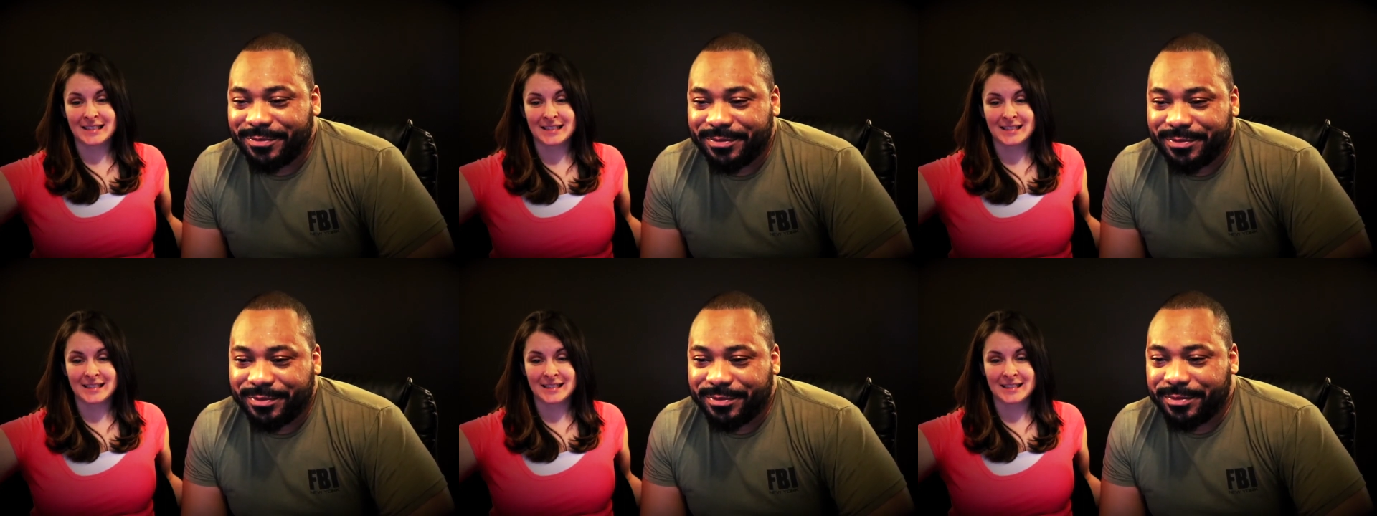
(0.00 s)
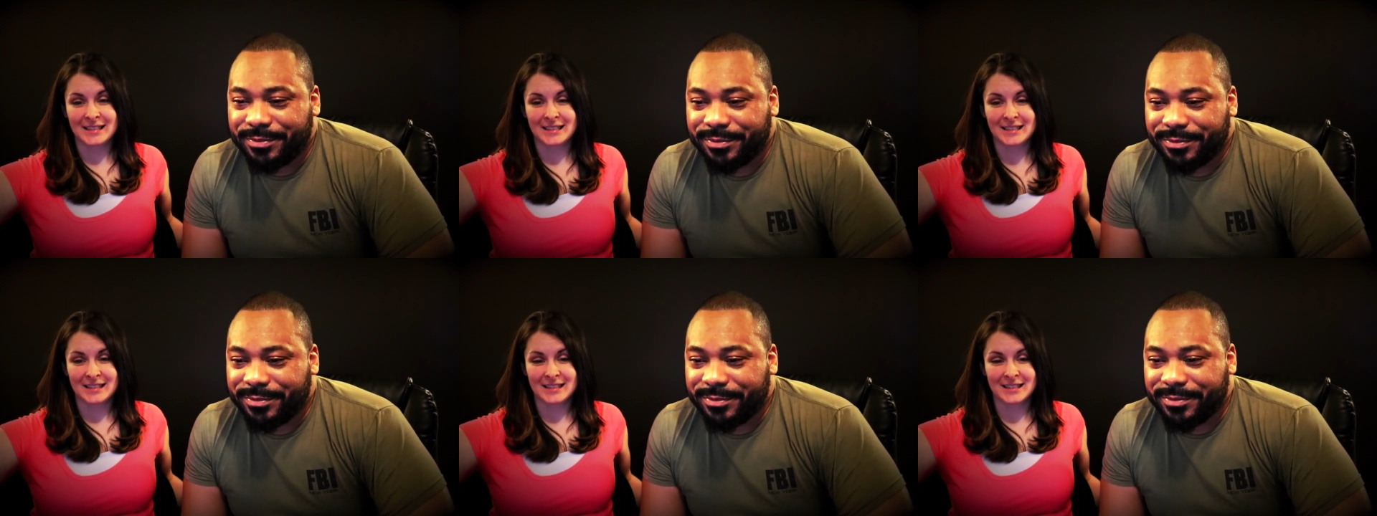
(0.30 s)

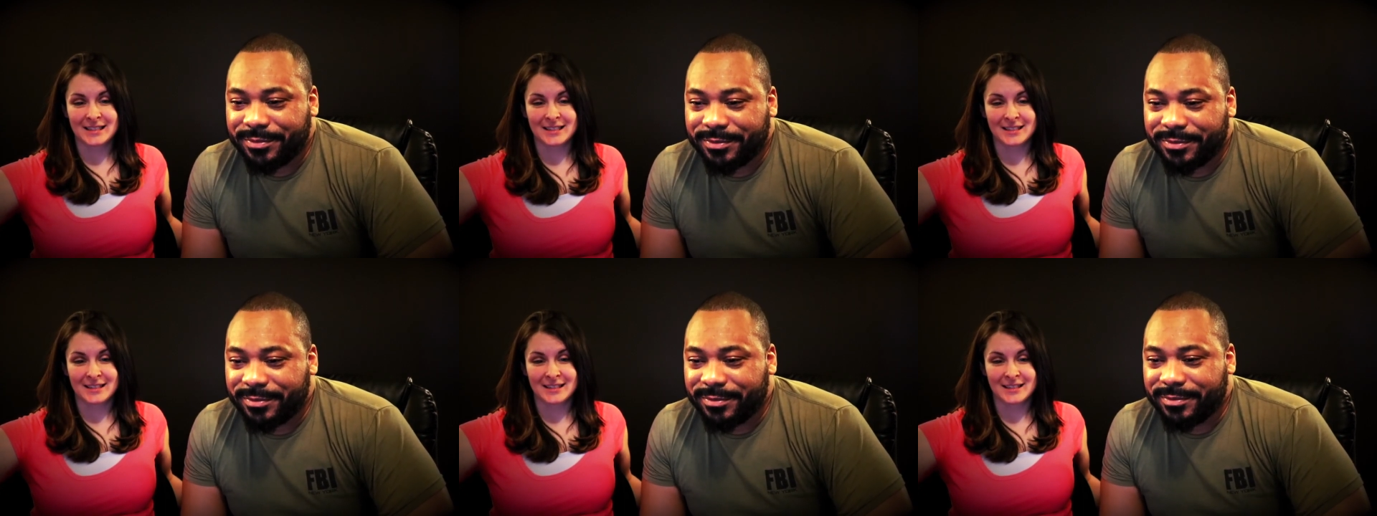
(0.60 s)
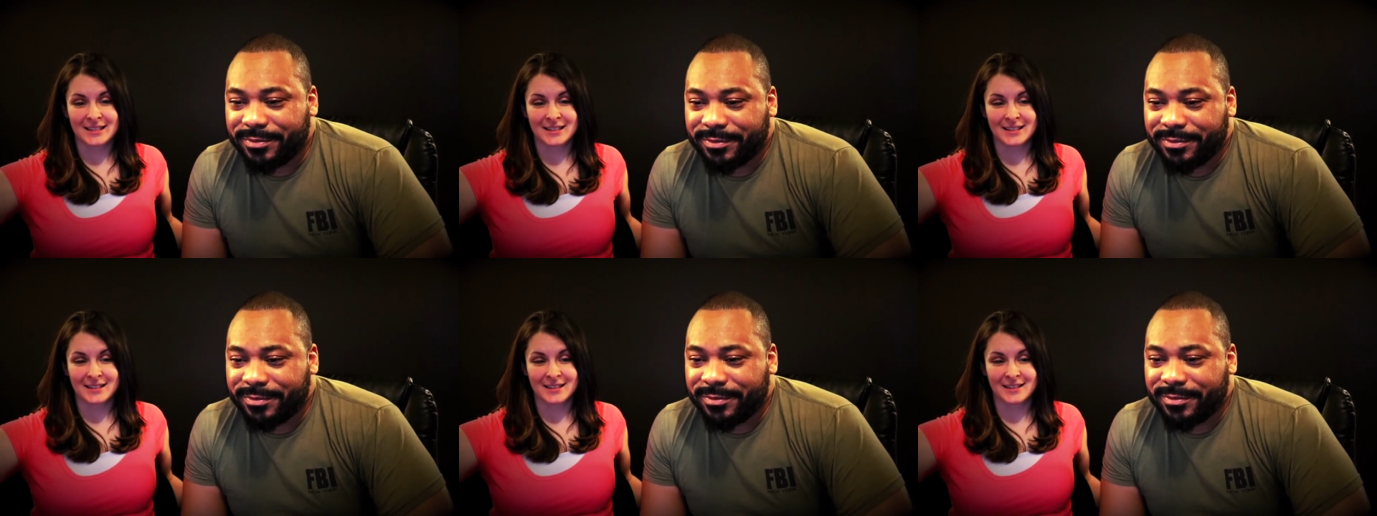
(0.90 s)

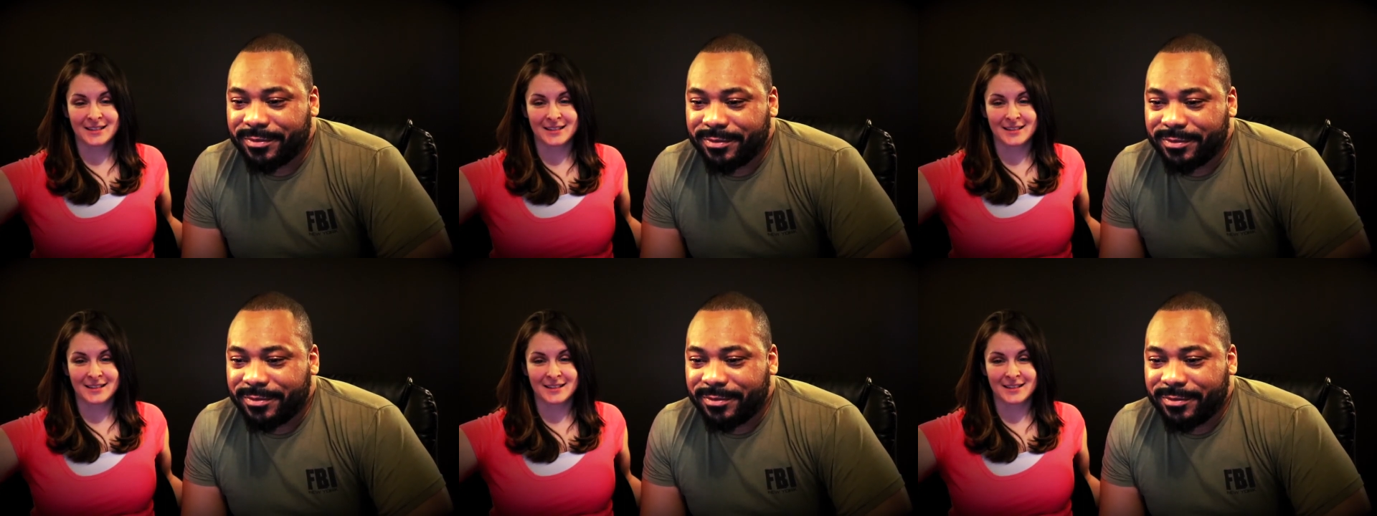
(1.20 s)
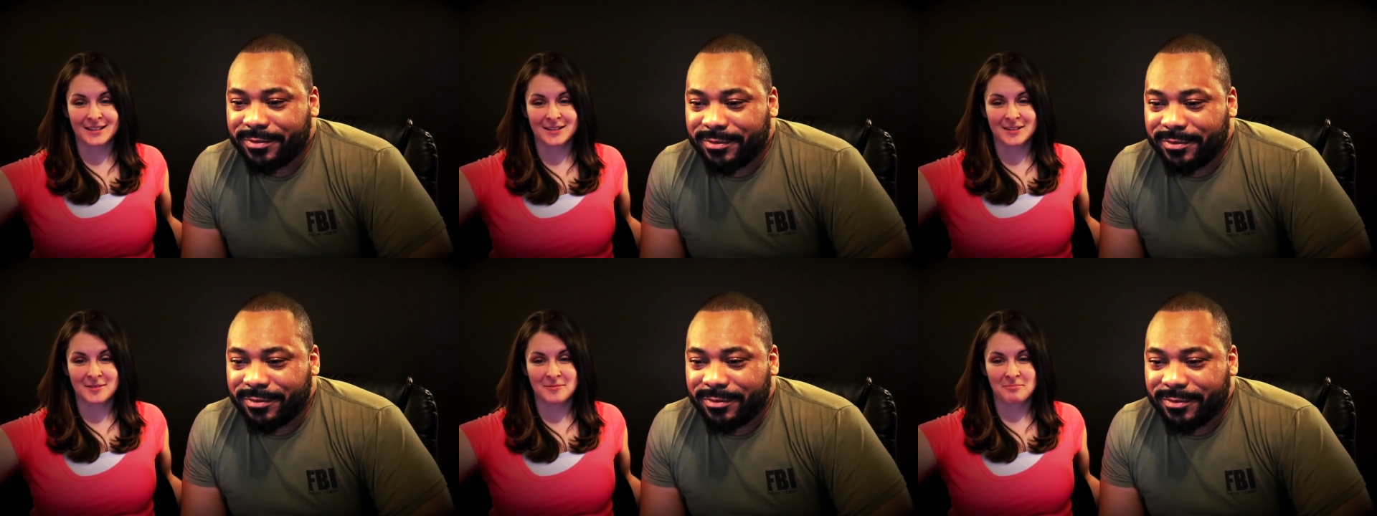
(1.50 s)

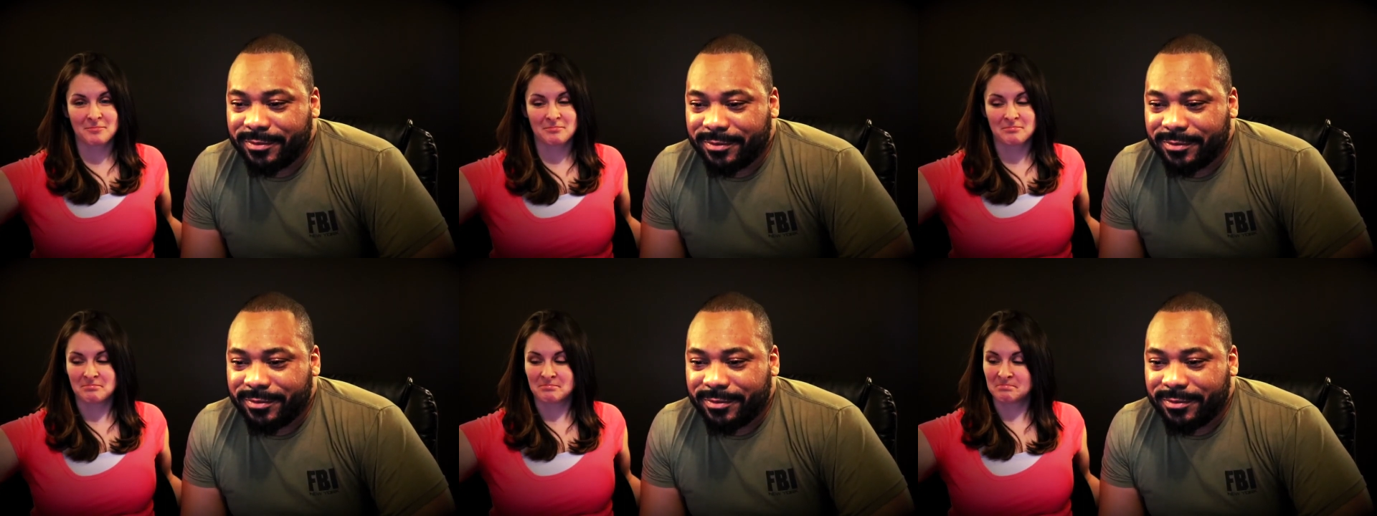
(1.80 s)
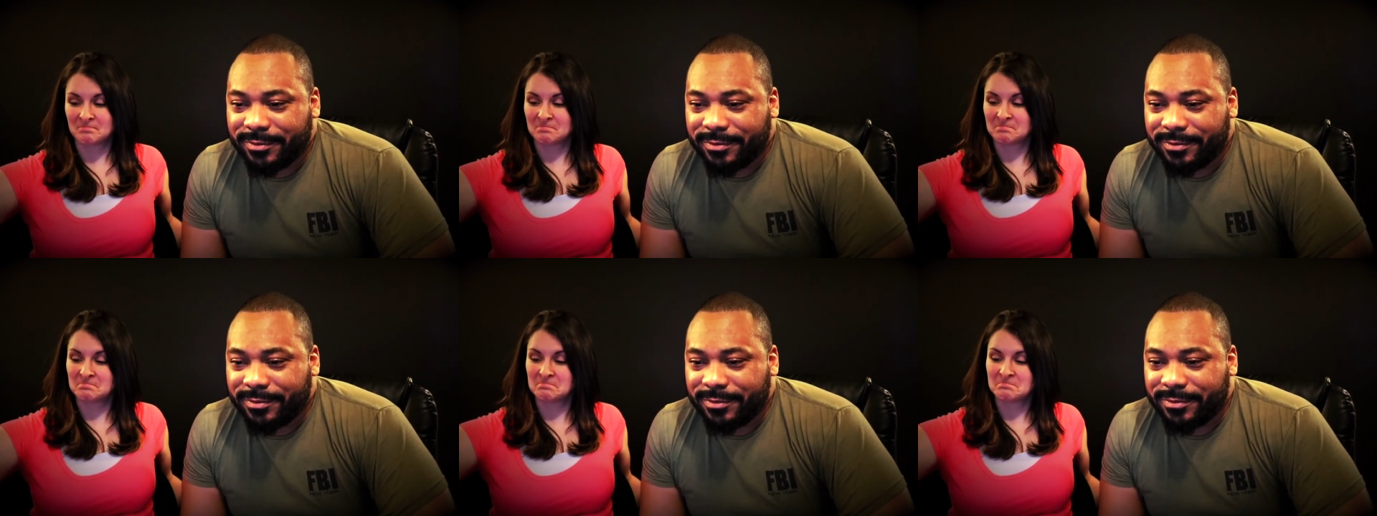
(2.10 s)

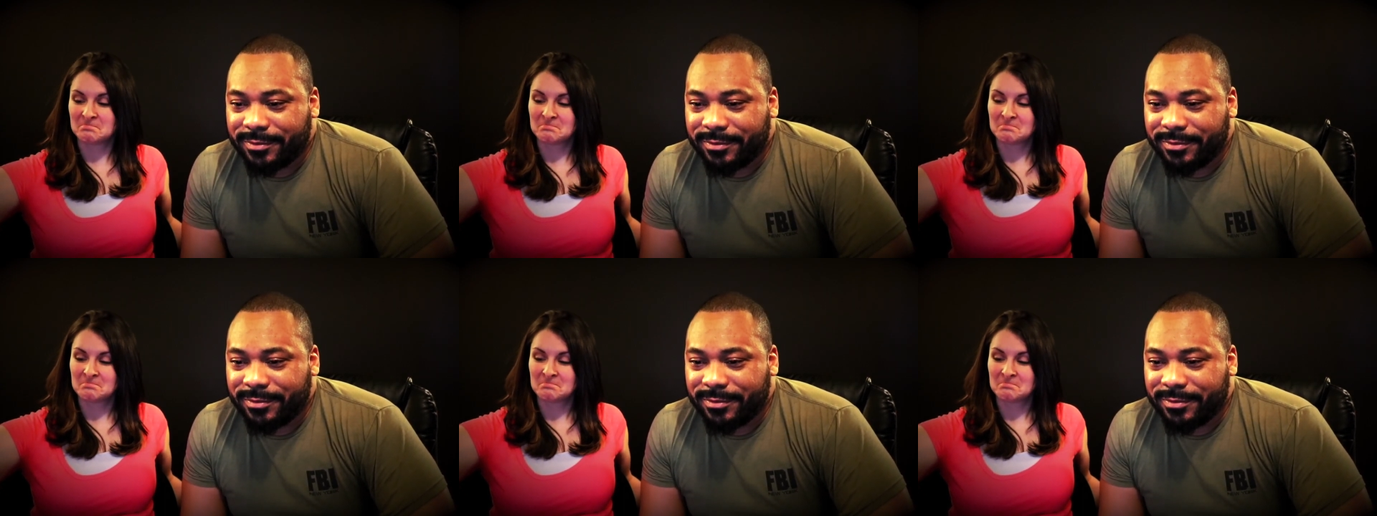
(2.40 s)
Nothing is said.